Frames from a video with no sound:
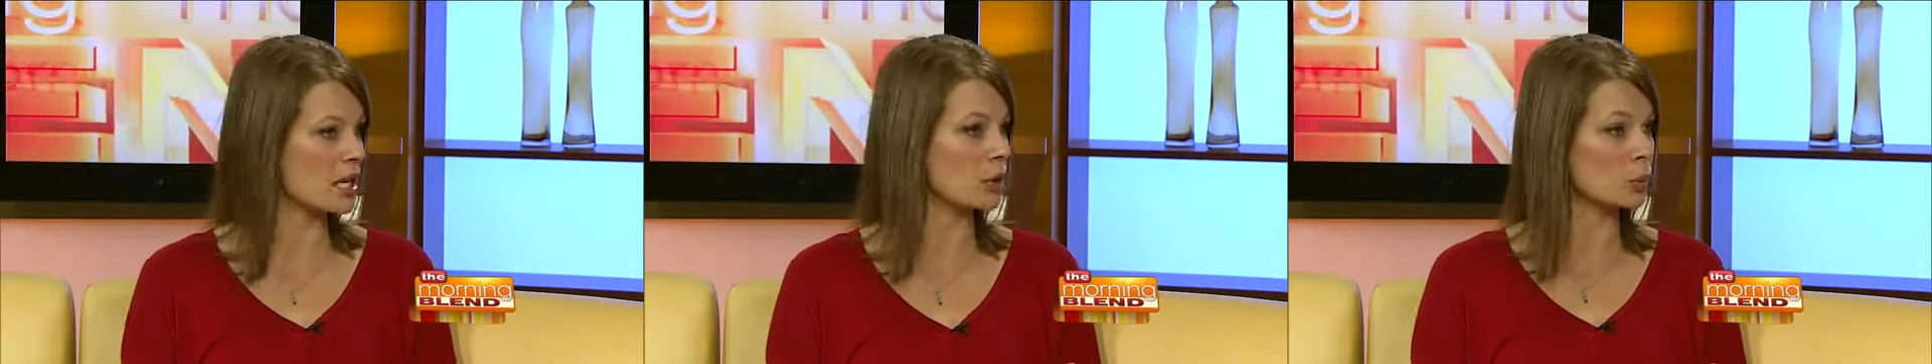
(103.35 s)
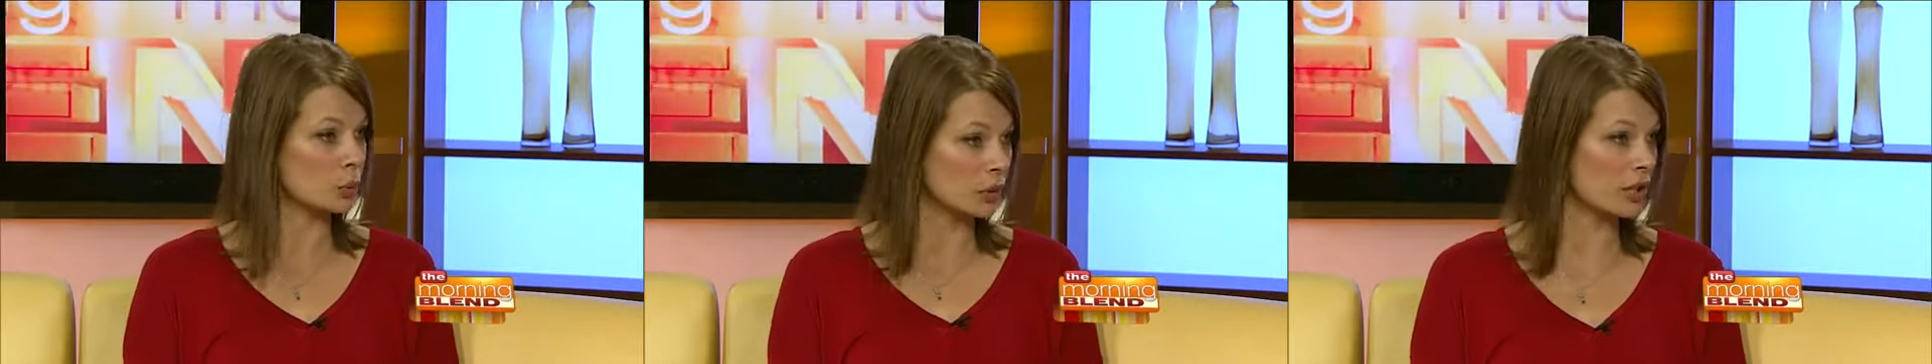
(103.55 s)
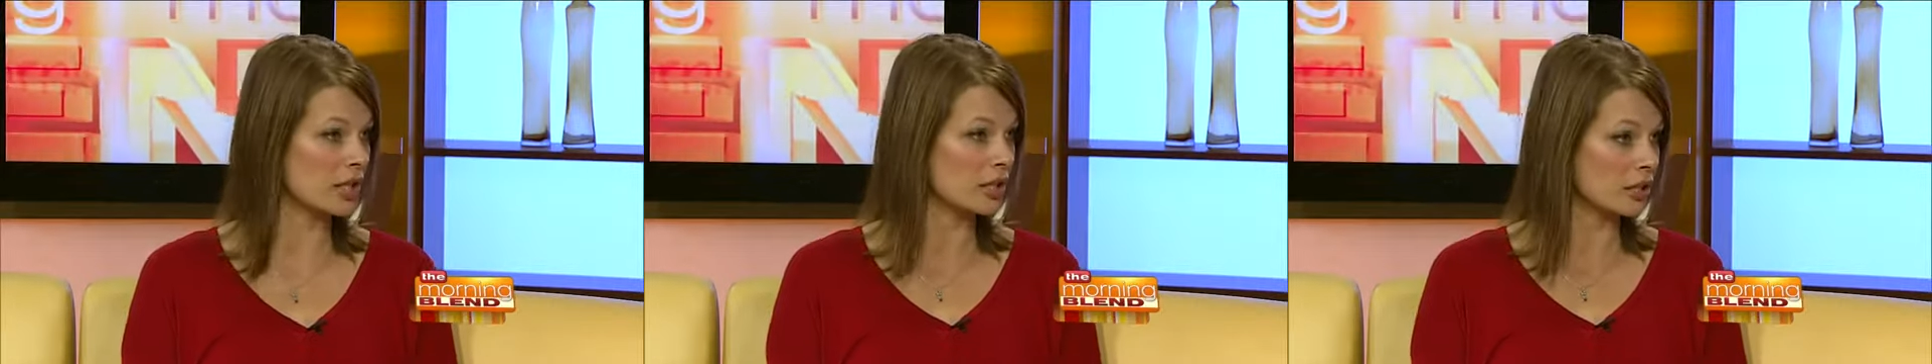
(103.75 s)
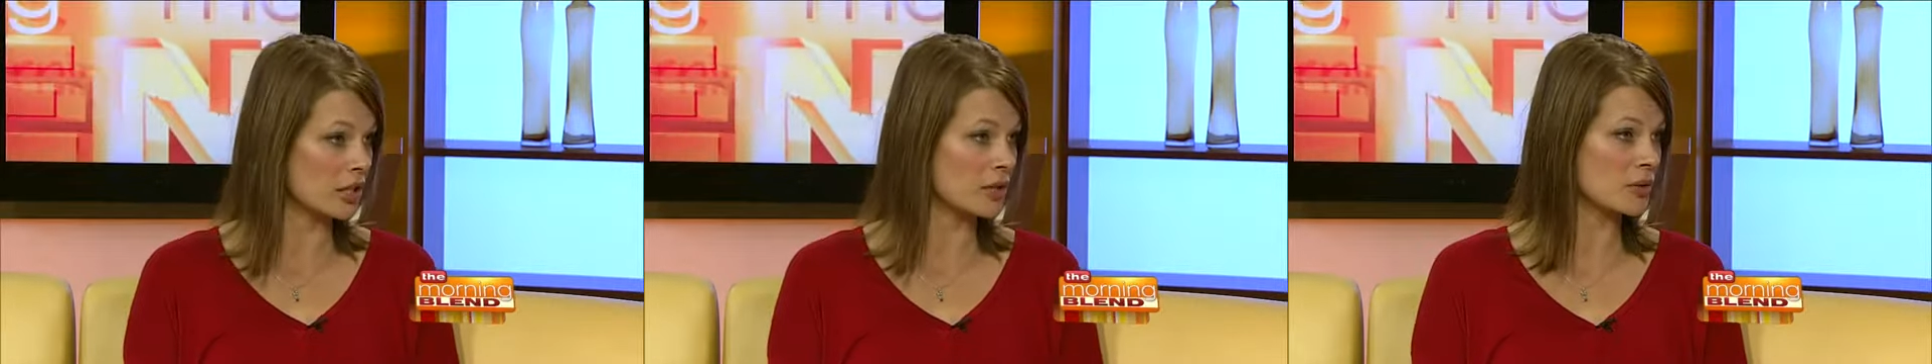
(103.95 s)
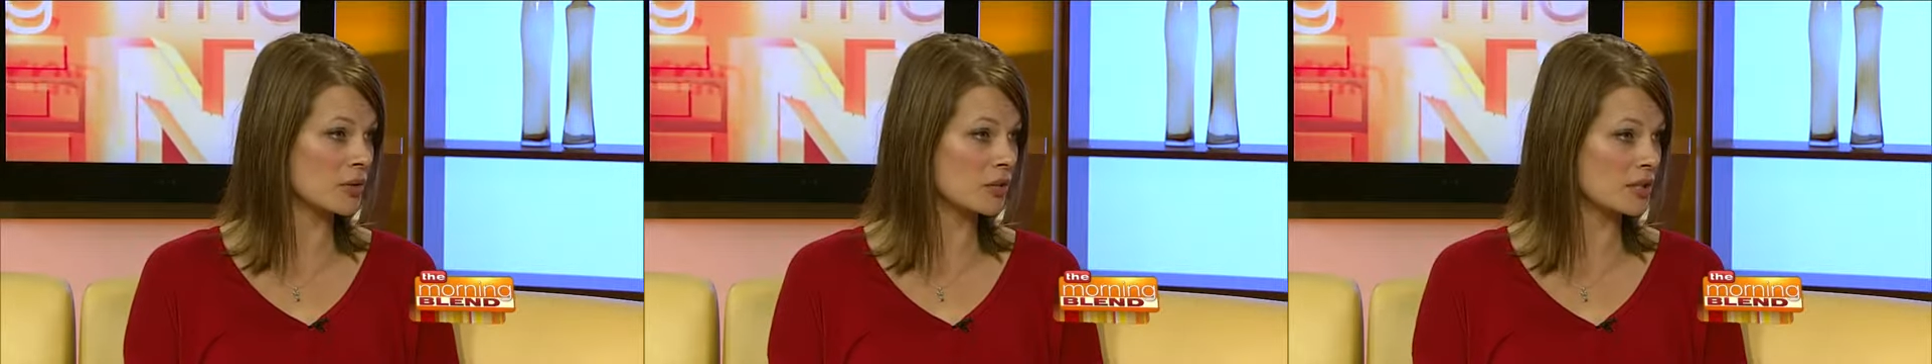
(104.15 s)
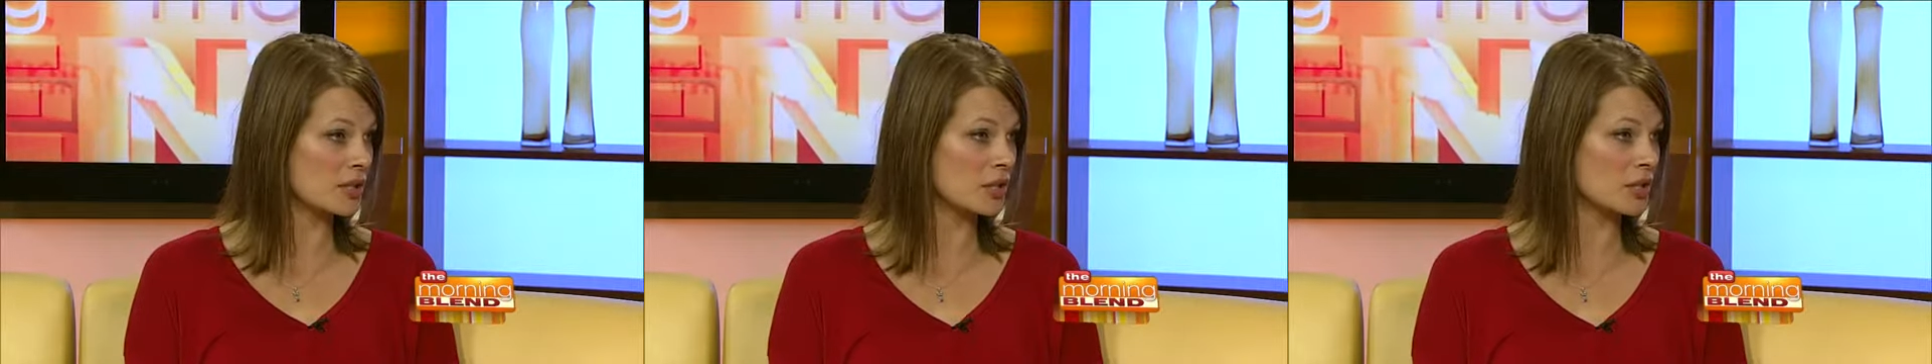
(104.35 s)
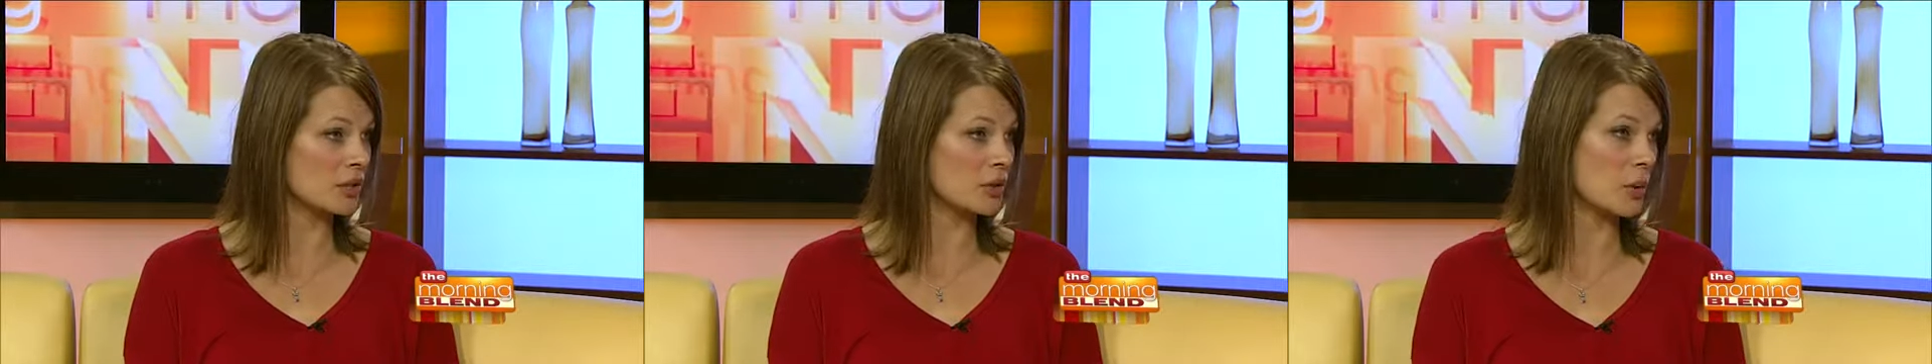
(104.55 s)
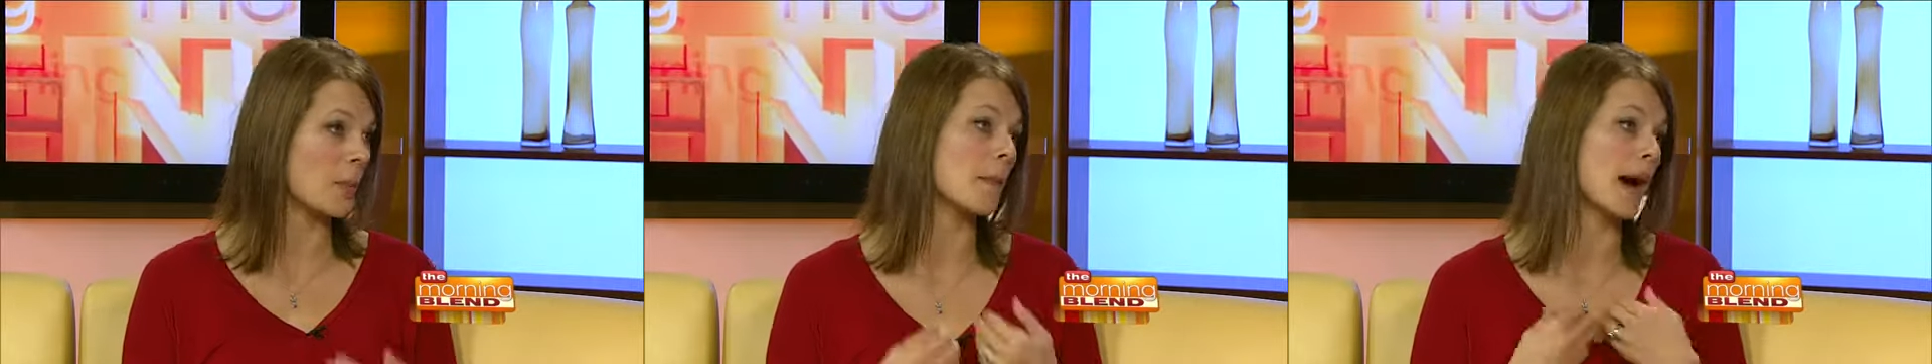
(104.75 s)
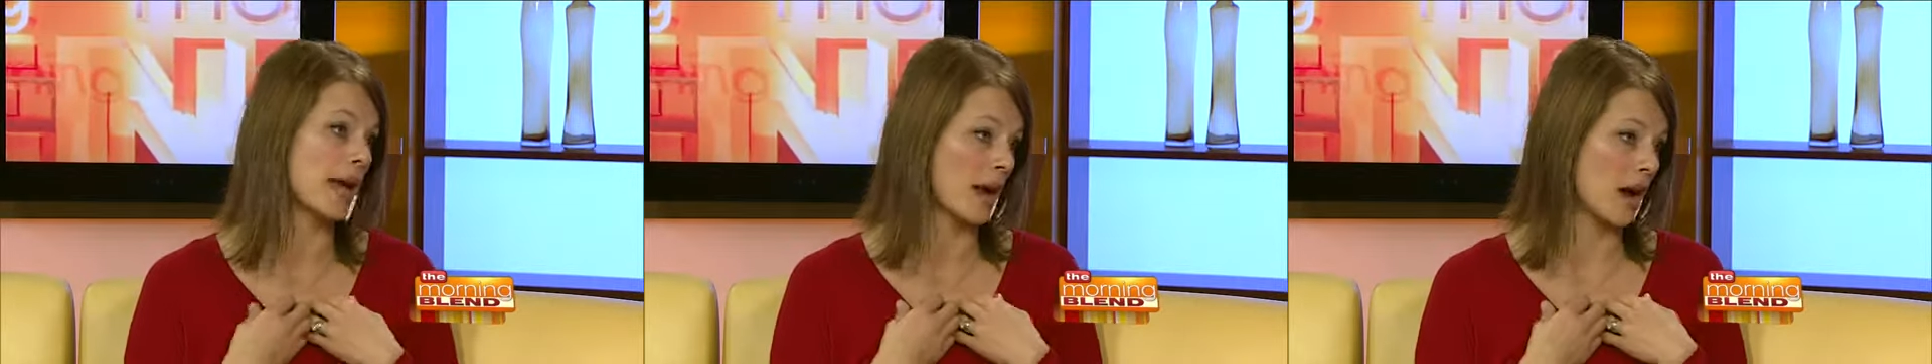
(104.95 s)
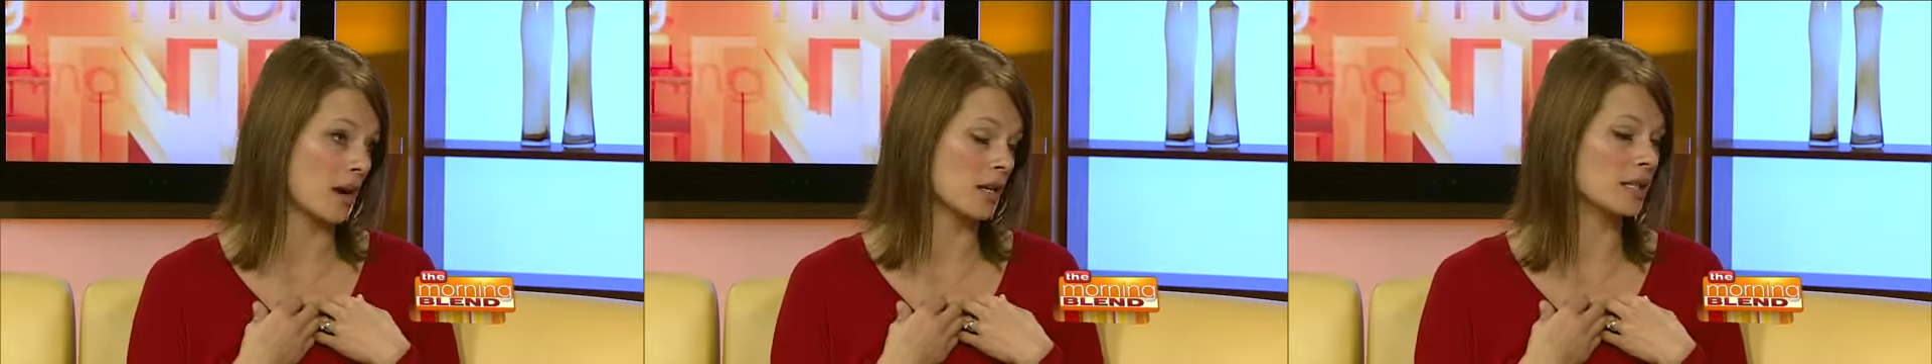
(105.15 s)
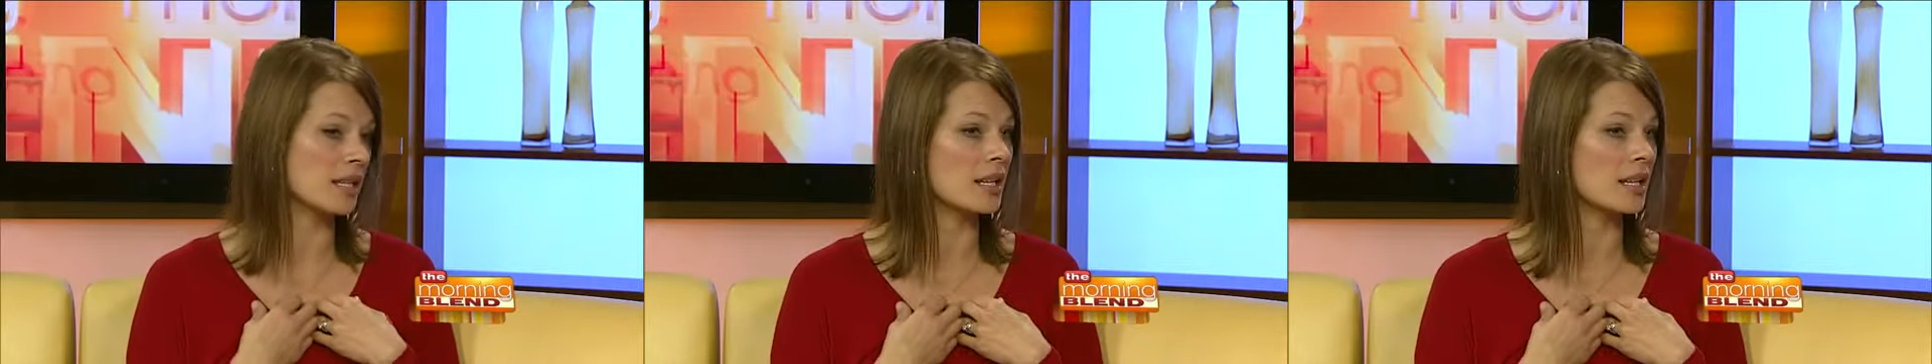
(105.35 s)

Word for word: that are really close to my heart,